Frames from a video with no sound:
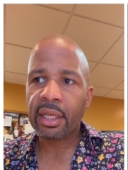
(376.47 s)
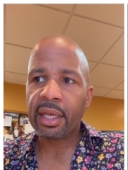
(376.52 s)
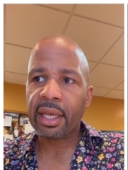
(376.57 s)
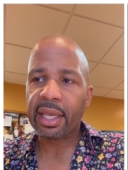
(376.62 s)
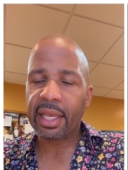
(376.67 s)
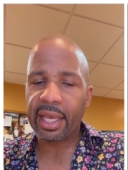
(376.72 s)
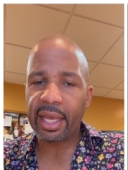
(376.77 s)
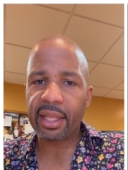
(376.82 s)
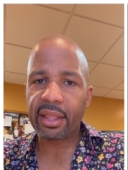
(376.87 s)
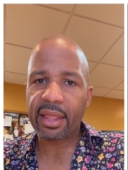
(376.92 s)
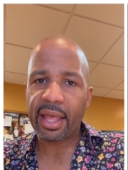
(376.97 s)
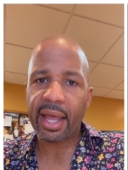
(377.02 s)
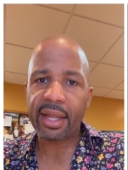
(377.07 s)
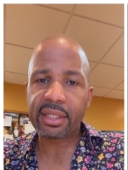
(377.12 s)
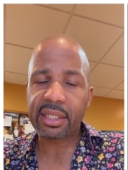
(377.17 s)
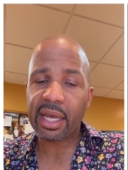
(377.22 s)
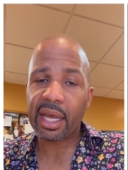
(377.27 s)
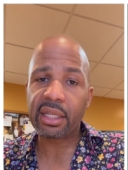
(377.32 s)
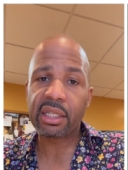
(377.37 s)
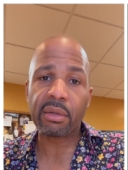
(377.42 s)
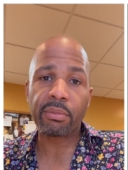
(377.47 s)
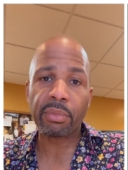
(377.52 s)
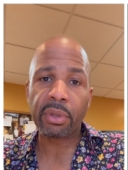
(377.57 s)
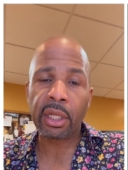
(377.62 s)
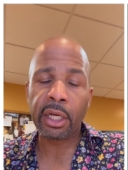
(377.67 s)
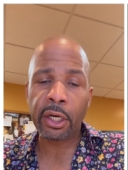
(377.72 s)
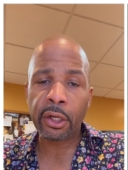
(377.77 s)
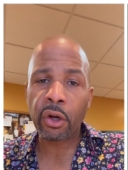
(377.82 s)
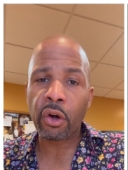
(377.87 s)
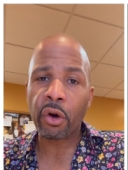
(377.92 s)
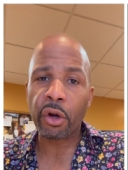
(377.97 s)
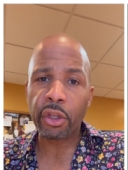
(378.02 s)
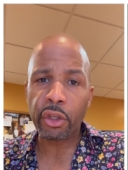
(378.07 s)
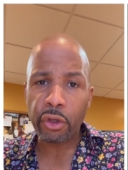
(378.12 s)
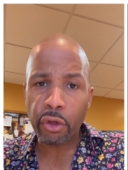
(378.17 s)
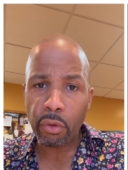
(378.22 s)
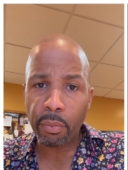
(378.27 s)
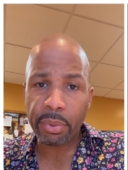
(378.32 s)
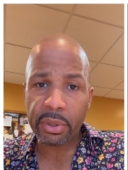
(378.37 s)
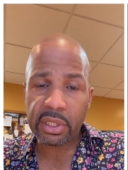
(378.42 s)
get that tainted blood or
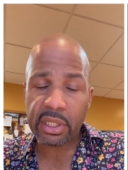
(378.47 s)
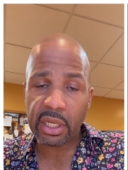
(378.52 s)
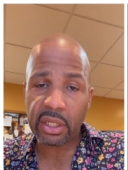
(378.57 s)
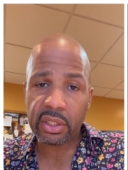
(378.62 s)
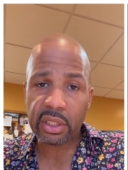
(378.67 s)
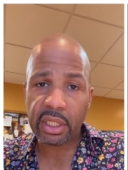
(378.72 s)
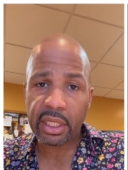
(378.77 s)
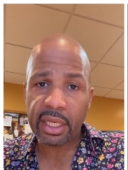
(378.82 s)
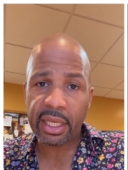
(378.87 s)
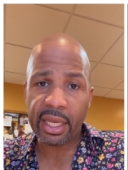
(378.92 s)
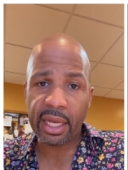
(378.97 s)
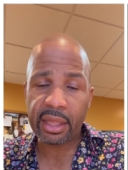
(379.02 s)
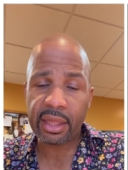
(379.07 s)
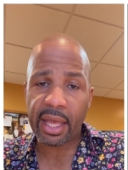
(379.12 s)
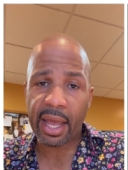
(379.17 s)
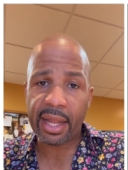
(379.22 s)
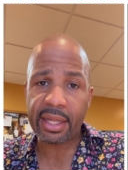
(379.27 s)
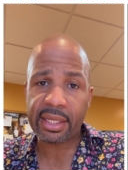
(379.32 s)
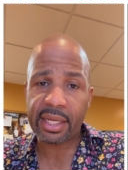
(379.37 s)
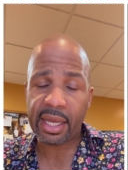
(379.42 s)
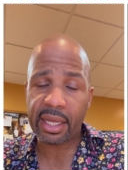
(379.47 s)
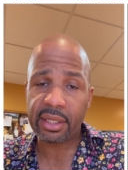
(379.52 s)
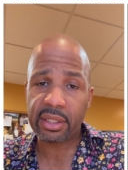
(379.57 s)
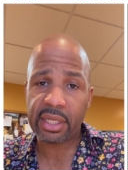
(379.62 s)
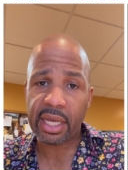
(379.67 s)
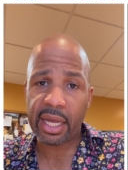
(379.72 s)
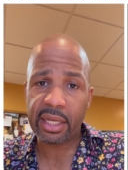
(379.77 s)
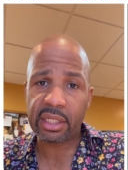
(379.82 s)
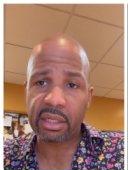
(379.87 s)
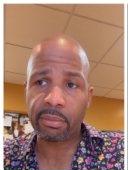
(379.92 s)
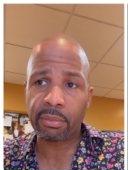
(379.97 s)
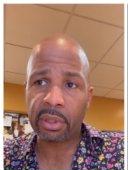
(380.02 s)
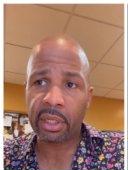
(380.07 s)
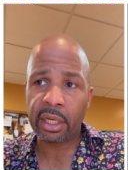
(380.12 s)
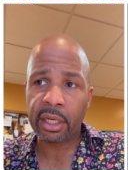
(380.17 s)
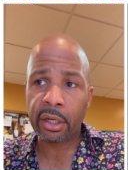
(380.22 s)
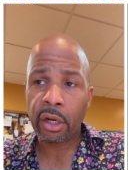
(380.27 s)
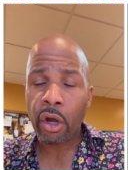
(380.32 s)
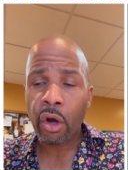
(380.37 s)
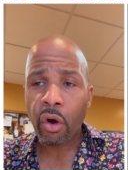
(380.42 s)
you potentially get that tainted
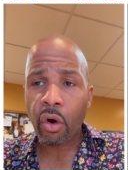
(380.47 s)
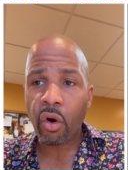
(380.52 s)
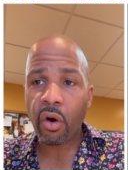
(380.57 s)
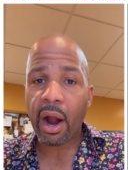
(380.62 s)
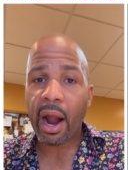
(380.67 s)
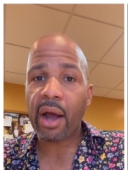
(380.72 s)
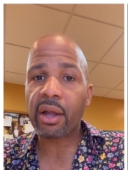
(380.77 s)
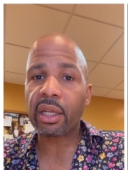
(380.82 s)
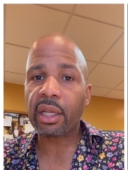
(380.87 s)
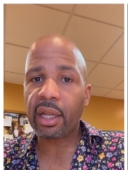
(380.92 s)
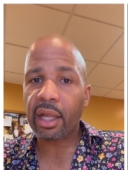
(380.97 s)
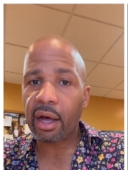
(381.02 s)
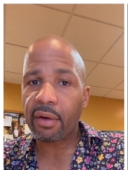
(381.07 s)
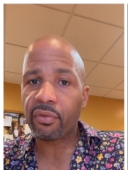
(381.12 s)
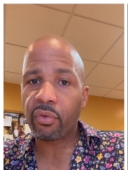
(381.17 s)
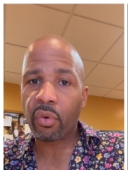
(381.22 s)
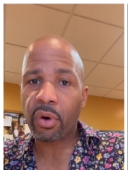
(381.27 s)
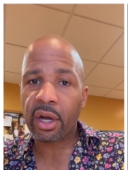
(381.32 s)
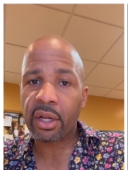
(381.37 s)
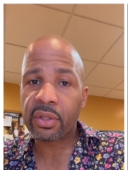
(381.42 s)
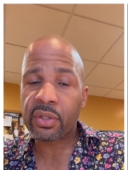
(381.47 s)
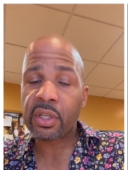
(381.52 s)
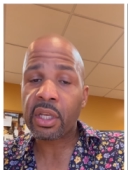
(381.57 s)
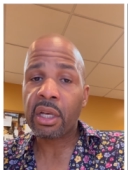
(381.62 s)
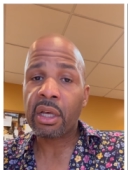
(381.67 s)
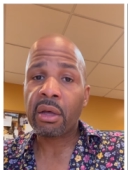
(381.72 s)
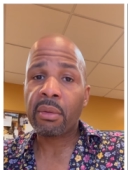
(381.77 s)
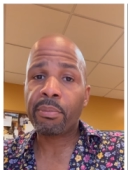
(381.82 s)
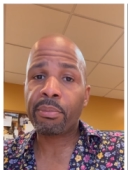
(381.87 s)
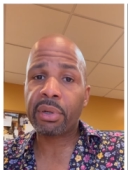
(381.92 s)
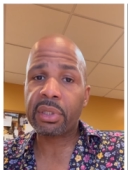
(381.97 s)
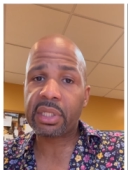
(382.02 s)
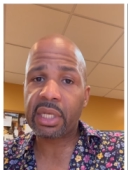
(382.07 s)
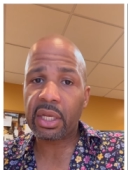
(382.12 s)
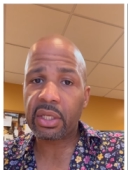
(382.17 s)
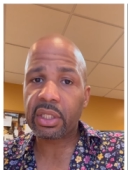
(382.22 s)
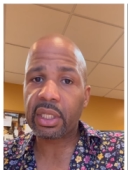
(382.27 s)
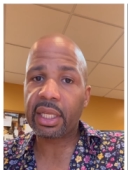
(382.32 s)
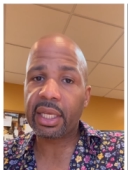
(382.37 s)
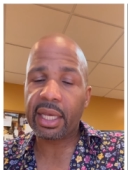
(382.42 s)
blood or our loved ones
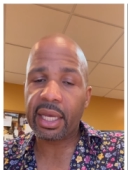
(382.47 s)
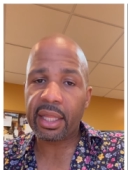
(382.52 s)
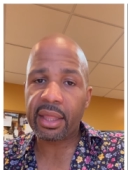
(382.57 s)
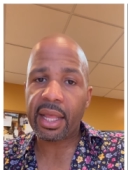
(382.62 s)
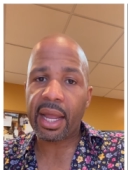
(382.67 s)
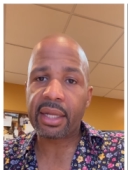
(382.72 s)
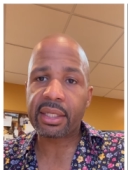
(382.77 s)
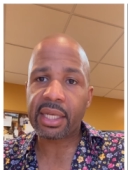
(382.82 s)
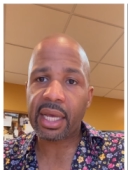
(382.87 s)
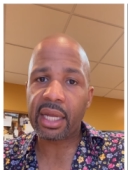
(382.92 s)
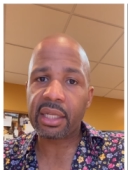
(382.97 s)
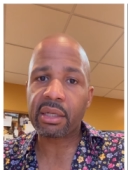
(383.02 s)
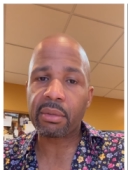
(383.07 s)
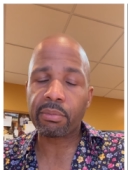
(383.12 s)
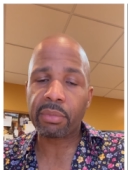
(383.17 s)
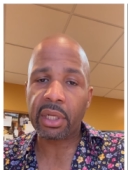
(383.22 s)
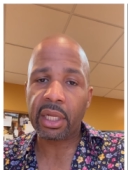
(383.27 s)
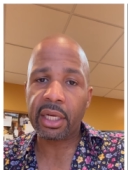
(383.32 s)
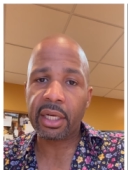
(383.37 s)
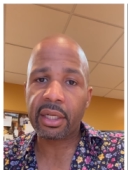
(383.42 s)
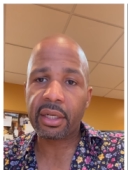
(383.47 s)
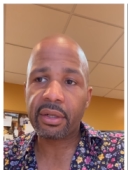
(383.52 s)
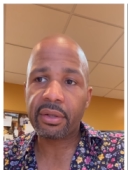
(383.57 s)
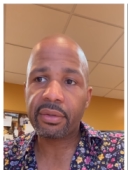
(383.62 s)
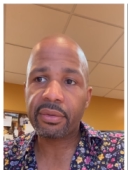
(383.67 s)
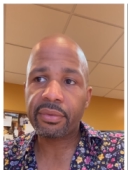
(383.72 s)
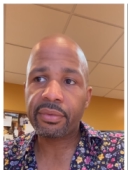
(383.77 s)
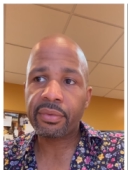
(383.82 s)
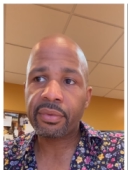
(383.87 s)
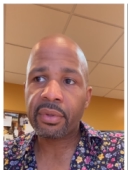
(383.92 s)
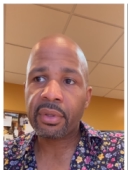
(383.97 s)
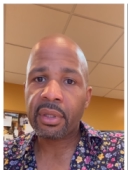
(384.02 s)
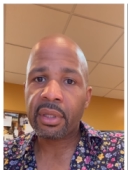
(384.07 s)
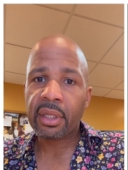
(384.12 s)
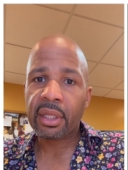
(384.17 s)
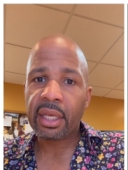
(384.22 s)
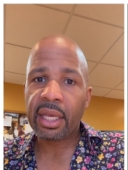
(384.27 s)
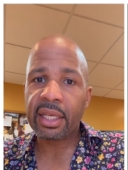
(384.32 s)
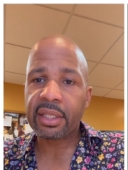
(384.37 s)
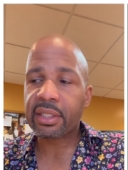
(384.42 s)
potentially getting that tainted blood.
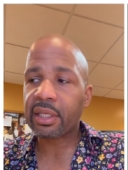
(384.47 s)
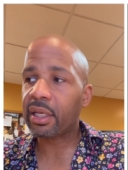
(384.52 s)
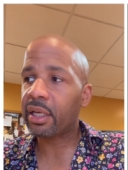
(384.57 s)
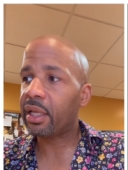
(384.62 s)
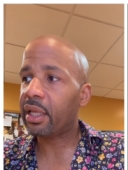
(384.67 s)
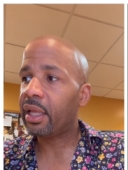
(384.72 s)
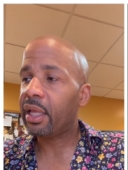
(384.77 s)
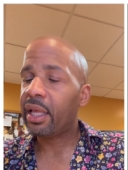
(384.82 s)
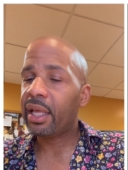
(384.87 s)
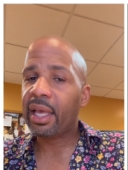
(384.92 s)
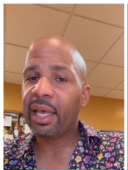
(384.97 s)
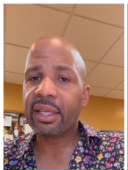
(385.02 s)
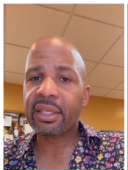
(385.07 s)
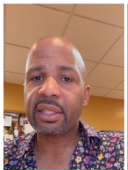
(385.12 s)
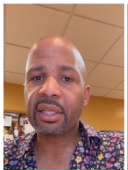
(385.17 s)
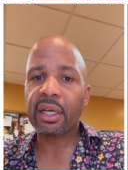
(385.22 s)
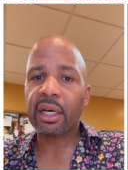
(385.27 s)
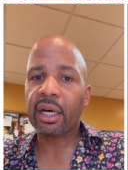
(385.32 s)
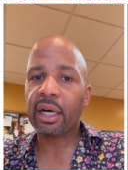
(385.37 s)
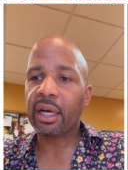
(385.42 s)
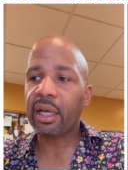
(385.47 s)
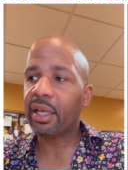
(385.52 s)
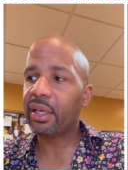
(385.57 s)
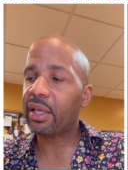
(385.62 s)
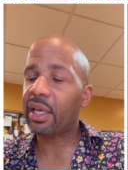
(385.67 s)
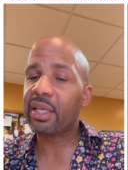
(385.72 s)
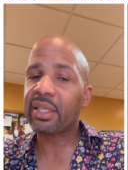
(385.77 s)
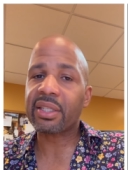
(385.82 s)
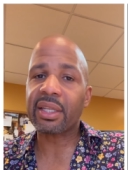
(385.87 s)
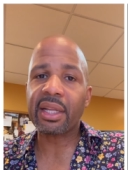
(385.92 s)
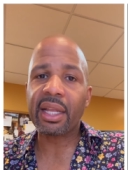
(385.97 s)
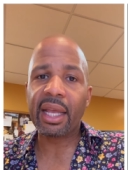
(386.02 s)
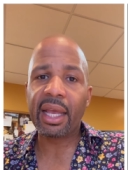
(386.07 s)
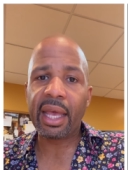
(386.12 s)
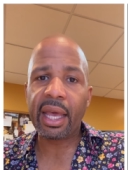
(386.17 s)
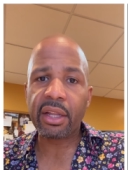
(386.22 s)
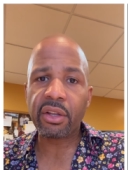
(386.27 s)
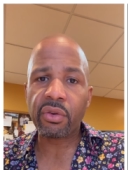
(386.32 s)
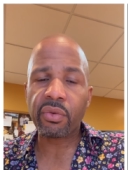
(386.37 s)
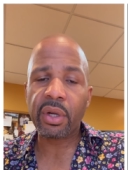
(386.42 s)
It's a it's a, a it's an
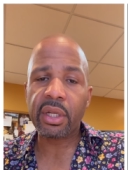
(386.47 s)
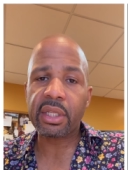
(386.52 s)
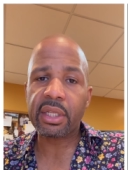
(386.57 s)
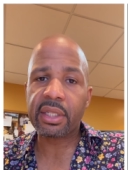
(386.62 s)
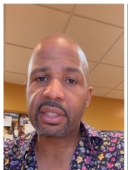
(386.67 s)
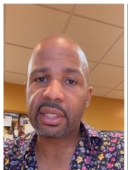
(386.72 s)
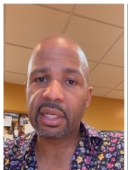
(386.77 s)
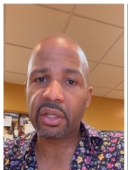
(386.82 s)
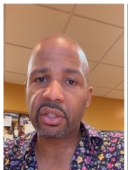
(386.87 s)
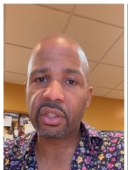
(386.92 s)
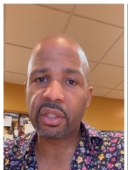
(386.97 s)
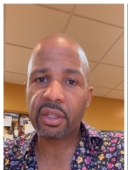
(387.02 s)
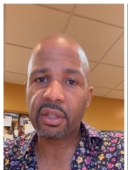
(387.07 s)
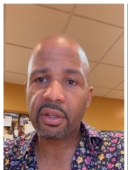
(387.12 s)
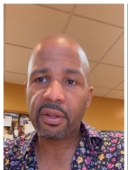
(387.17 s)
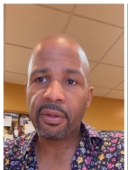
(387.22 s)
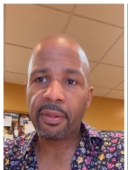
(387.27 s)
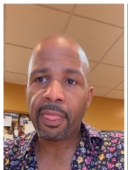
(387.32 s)
ignorant decision.